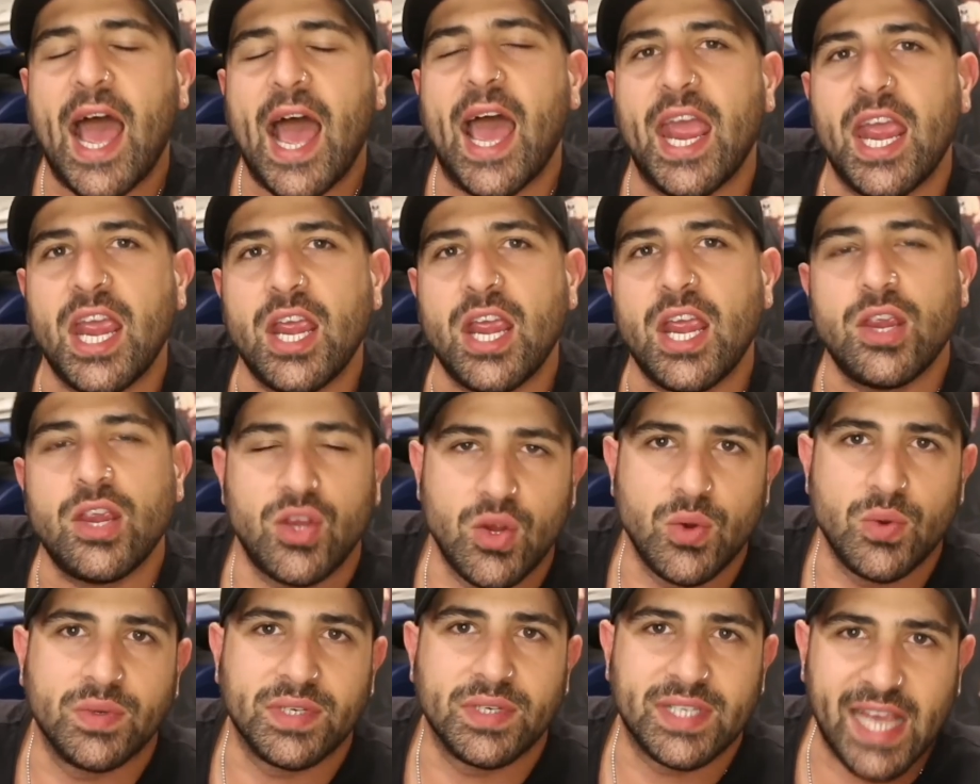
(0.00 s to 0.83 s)

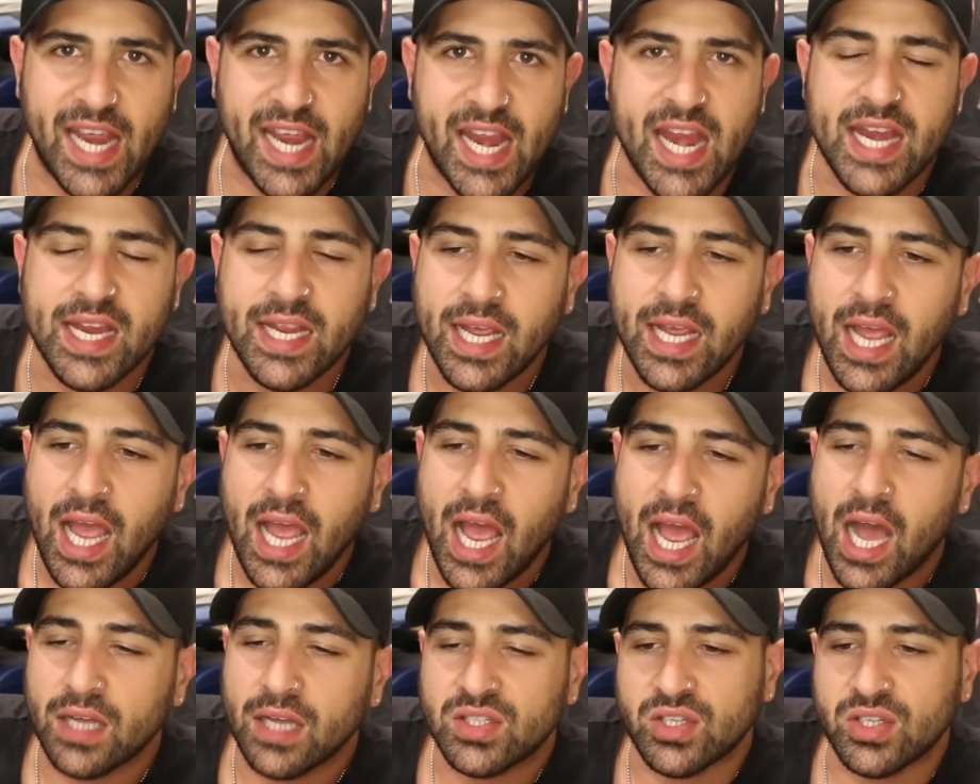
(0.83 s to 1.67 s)
AUD.
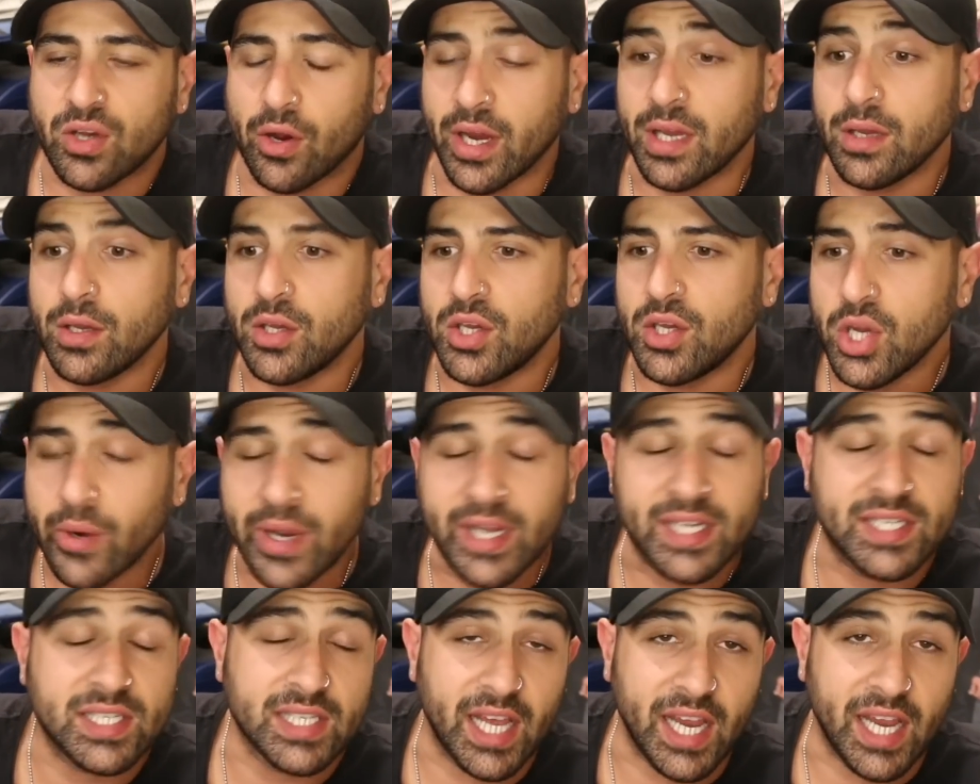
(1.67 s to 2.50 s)
Sorry,
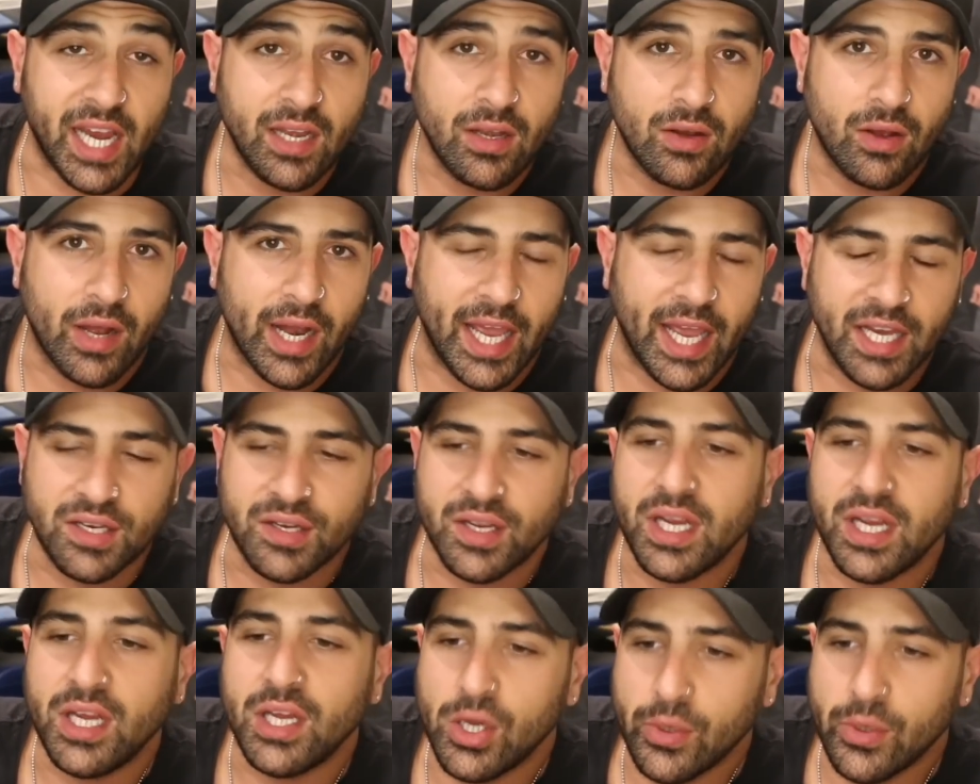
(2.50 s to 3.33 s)
USD, not
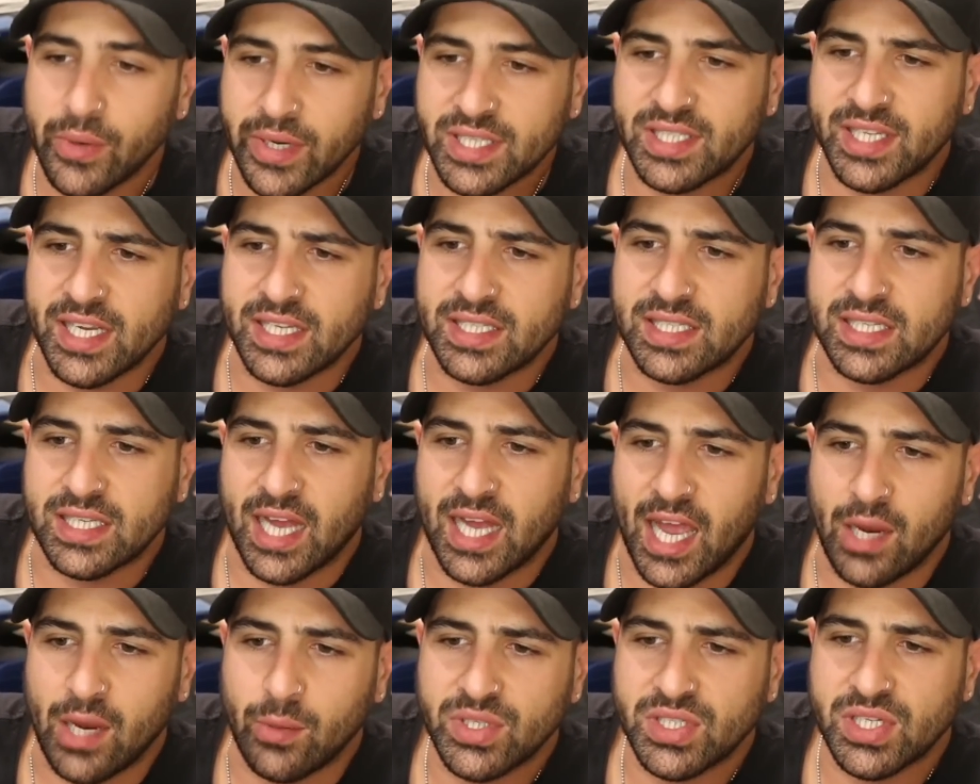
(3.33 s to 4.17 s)
AUD, USD
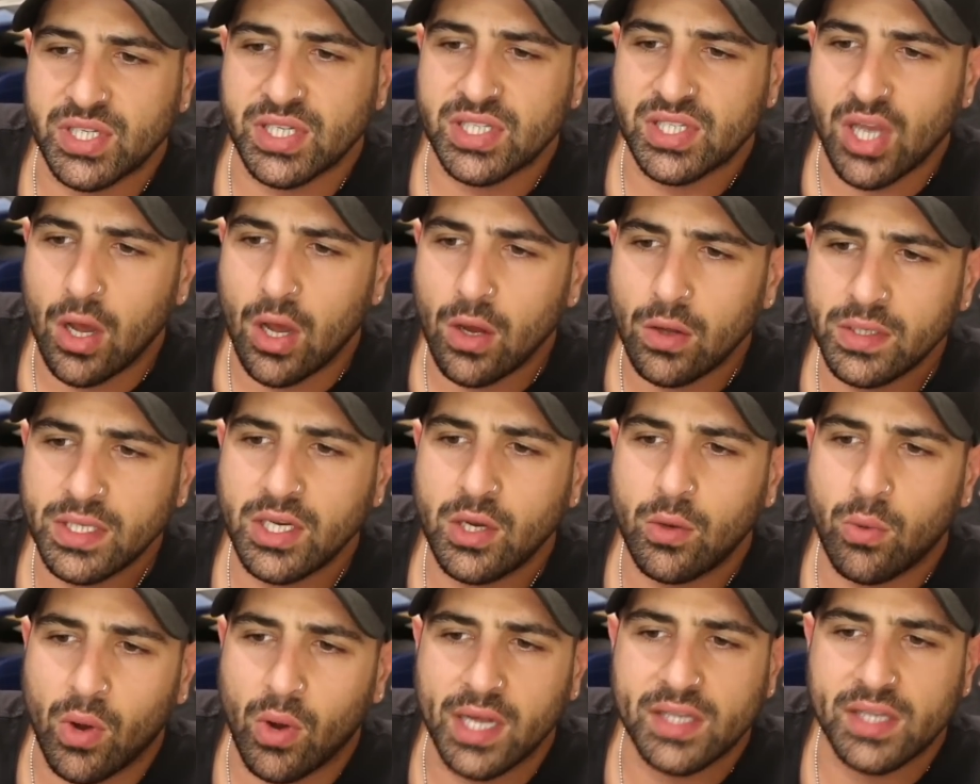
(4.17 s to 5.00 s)
today, which is holding
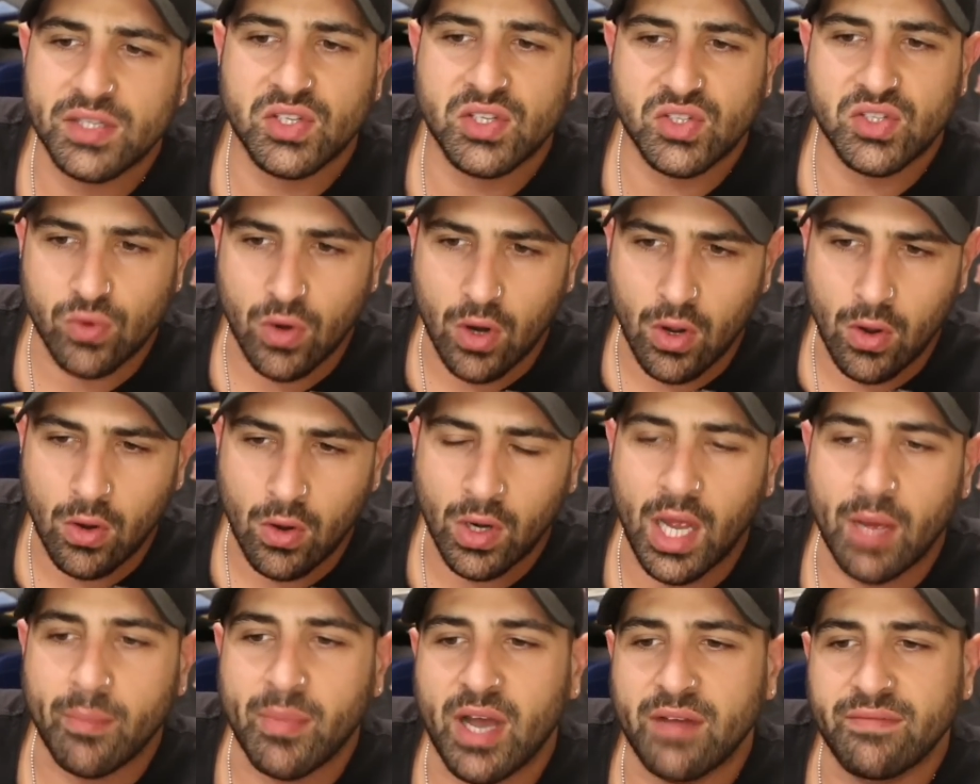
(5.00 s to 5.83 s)
quite
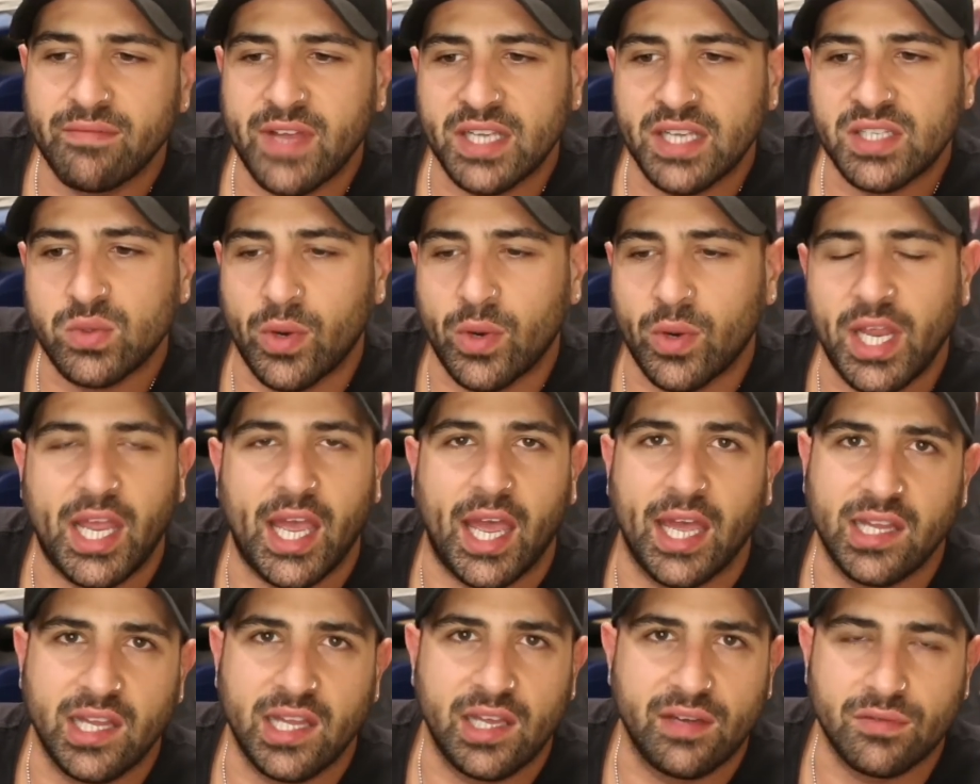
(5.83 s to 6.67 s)
strong above that
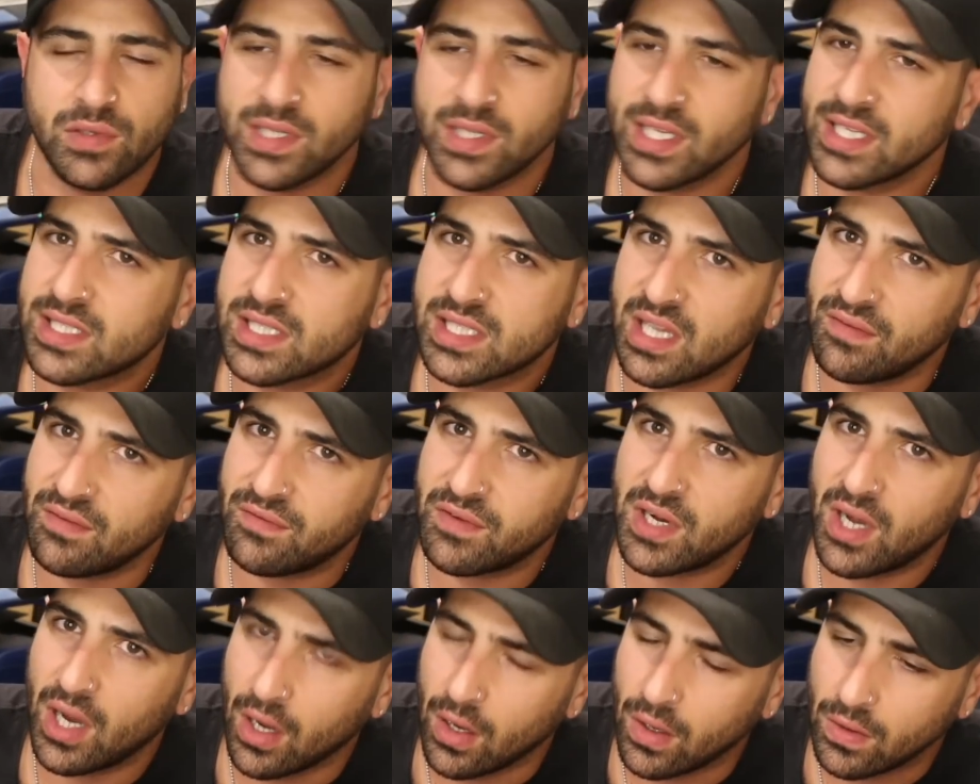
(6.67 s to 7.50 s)
20K level. Let's see if
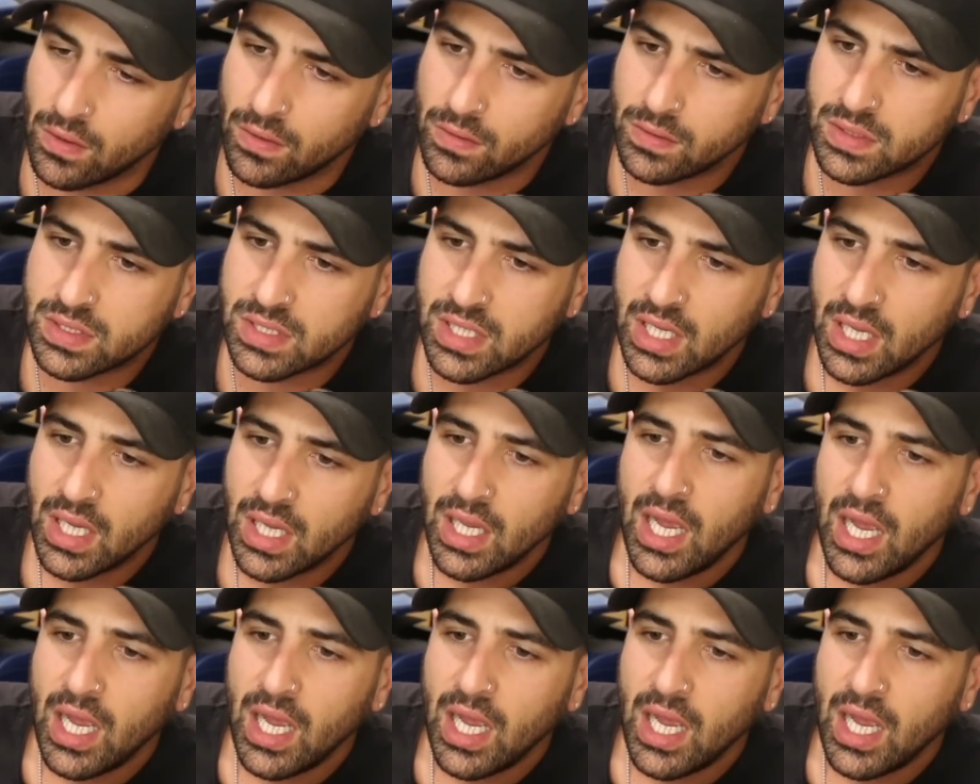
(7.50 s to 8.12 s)
it holds.